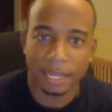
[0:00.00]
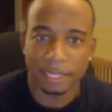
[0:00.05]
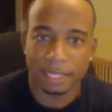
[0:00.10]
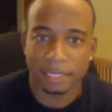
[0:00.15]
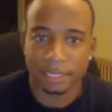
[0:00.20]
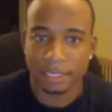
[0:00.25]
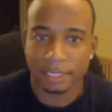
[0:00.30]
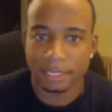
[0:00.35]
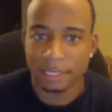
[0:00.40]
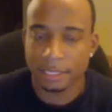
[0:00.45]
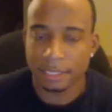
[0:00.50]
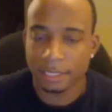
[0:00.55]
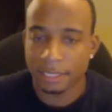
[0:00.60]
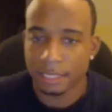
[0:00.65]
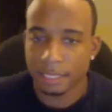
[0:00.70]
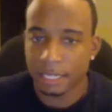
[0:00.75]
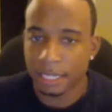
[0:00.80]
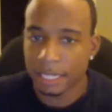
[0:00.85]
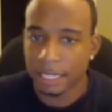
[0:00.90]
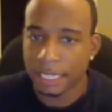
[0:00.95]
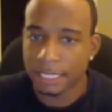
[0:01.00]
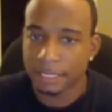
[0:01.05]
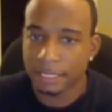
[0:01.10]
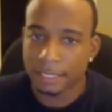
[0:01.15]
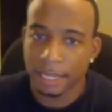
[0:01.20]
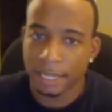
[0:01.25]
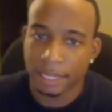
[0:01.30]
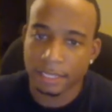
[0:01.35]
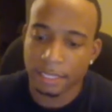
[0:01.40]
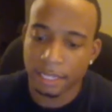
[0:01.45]
is the least
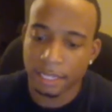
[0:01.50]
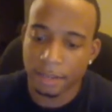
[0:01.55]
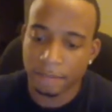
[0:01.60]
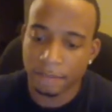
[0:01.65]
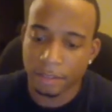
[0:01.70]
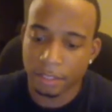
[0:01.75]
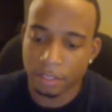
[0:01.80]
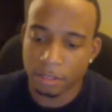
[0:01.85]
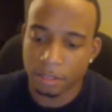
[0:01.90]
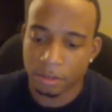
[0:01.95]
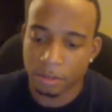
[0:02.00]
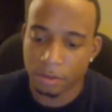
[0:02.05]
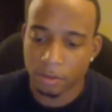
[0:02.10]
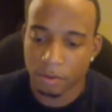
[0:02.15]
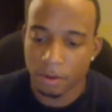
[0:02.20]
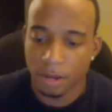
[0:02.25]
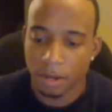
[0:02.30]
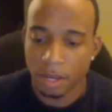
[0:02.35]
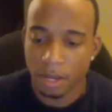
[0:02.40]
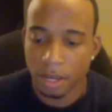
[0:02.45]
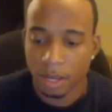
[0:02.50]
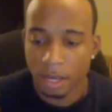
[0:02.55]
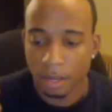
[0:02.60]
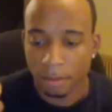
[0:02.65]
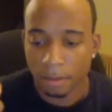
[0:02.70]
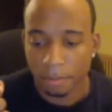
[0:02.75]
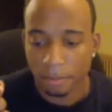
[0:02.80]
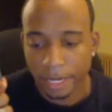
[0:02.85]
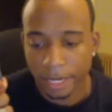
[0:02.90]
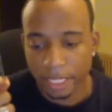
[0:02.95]
sexy of the two,
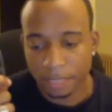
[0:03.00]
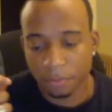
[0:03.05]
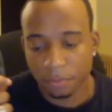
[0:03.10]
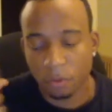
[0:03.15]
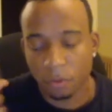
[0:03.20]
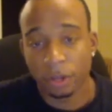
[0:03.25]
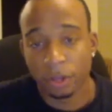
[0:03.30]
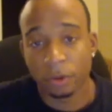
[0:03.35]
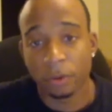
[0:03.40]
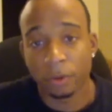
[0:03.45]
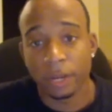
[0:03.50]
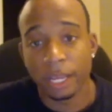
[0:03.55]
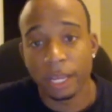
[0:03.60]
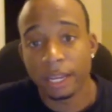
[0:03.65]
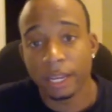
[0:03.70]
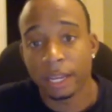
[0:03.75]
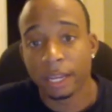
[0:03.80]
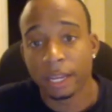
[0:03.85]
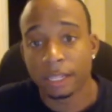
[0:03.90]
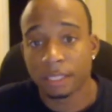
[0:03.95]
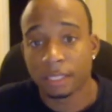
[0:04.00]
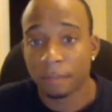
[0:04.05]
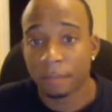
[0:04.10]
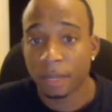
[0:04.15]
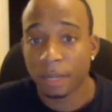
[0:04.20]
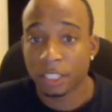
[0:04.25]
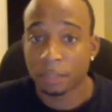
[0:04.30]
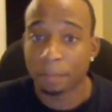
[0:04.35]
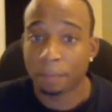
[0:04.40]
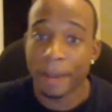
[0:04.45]
but it's more unique and it's a
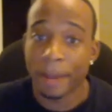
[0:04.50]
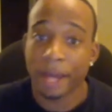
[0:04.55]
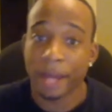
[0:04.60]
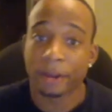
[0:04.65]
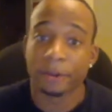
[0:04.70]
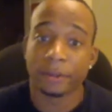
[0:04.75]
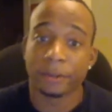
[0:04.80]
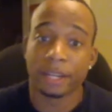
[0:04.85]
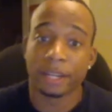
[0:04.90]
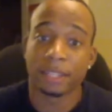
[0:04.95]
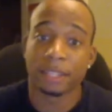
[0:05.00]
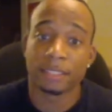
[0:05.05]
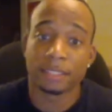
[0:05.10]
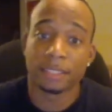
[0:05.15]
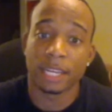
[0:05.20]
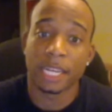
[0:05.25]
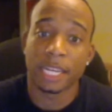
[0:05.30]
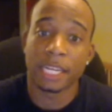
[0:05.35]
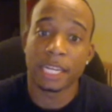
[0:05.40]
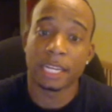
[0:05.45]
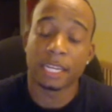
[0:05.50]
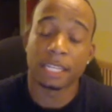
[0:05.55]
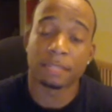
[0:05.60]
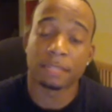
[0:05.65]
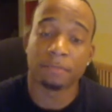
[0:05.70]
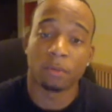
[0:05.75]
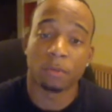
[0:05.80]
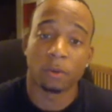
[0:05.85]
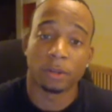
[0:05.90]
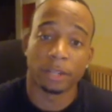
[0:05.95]
much better done scent and
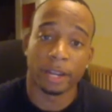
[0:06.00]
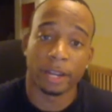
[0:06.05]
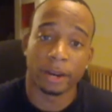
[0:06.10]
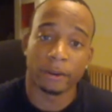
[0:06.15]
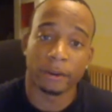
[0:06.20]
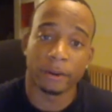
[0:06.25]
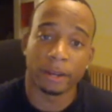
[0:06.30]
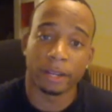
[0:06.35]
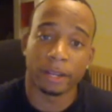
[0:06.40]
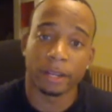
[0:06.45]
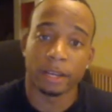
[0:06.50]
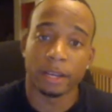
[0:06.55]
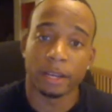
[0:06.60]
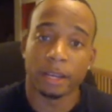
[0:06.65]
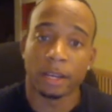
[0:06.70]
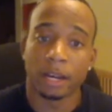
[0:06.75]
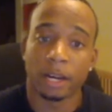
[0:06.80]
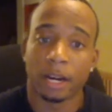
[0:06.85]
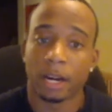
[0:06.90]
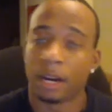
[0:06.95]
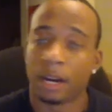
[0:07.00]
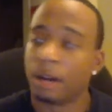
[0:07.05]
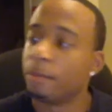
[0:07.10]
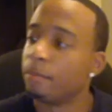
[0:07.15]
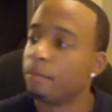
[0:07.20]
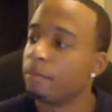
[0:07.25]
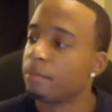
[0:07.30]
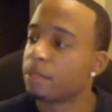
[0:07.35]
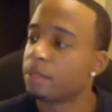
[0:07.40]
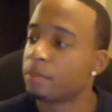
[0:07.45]
it's more daring.
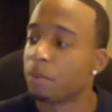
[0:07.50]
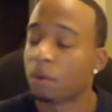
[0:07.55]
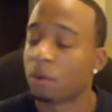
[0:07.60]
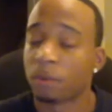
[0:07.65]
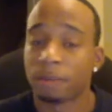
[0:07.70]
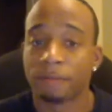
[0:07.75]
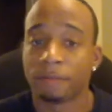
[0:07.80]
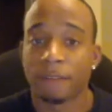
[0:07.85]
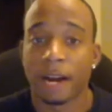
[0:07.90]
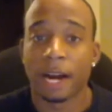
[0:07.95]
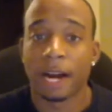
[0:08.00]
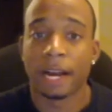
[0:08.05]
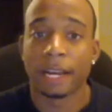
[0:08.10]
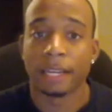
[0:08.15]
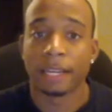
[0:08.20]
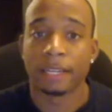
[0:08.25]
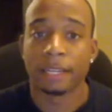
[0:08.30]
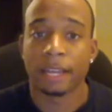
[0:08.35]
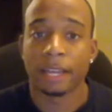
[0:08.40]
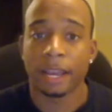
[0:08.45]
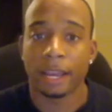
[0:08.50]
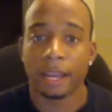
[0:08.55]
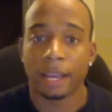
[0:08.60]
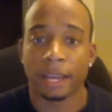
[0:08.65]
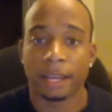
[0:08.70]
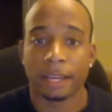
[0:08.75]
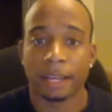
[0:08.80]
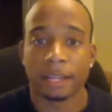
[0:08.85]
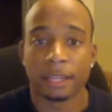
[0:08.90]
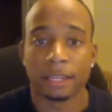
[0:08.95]
It's more refined,
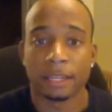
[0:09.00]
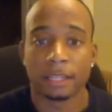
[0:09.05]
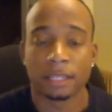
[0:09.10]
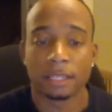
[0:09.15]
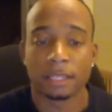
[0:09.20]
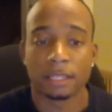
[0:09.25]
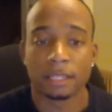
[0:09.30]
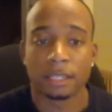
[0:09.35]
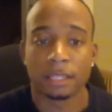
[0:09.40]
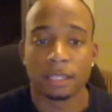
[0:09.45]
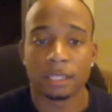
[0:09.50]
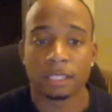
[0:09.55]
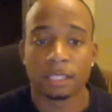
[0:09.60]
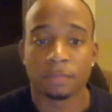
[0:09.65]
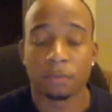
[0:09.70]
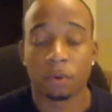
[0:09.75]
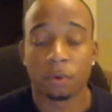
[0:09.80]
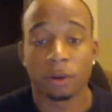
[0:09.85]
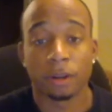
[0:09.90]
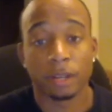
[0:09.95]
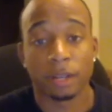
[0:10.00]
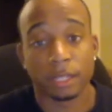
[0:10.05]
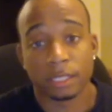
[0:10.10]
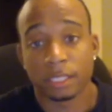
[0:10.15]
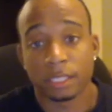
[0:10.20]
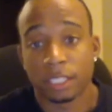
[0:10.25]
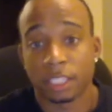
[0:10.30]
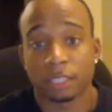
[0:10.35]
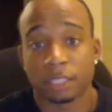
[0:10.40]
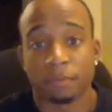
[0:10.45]
and
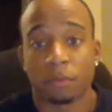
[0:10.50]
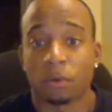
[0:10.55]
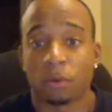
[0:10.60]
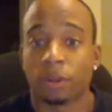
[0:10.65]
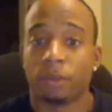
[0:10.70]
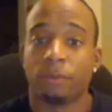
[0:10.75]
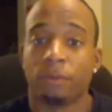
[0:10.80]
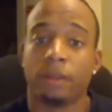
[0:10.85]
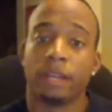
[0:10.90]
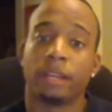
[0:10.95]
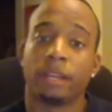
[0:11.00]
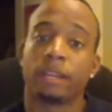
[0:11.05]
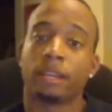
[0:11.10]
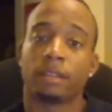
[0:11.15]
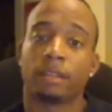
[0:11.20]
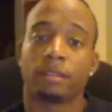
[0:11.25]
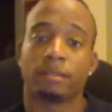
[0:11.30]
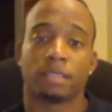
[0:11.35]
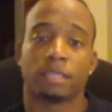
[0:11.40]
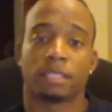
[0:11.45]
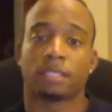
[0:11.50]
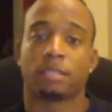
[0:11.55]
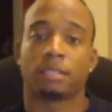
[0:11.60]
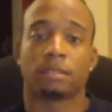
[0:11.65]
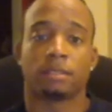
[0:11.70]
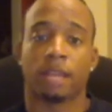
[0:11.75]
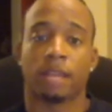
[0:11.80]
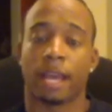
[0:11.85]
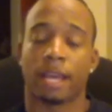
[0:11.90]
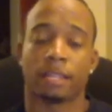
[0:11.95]
it's just more unique.
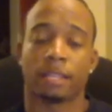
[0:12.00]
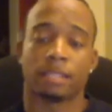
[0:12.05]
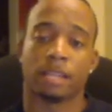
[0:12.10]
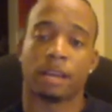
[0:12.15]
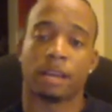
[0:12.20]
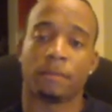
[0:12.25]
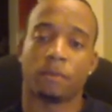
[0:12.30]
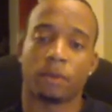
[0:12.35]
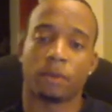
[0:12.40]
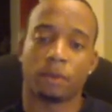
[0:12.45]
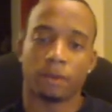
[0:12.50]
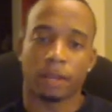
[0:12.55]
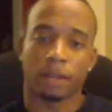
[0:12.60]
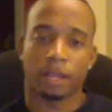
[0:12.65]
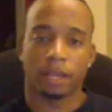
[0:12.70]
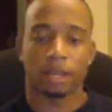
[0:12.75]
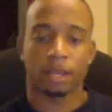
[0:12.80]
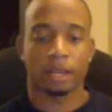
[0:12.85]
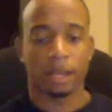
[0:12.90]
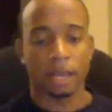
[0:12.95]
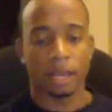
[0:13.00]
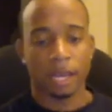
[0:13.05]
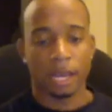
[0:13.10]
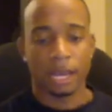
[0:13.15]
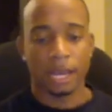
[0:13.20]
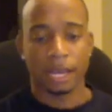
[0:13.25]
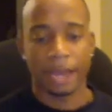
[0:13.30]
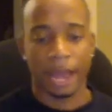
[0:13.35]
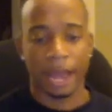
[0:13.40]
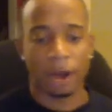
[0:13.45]
Just hands down more unique.
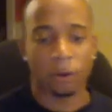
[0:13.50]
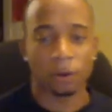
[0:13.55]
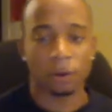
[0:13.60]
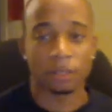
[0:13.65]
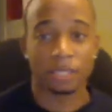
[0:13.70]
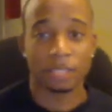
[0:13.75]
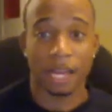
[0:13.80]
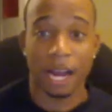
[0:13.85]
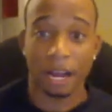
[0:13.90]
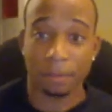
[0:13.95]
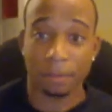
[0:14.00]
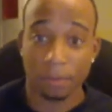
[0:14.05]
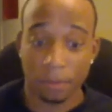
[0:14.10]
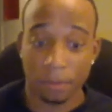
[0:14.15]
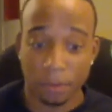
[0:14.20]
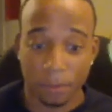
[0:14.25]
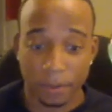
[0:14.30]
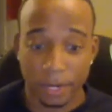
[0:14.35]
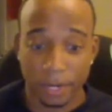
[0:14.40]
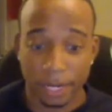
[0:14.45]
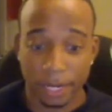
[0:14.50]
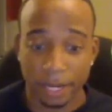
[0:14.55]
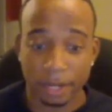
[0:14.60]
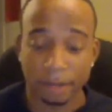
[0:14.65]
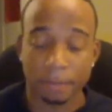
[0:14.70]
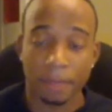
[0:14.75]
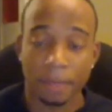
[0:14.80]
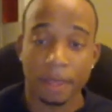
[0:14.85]
Now on to AQVA Marine.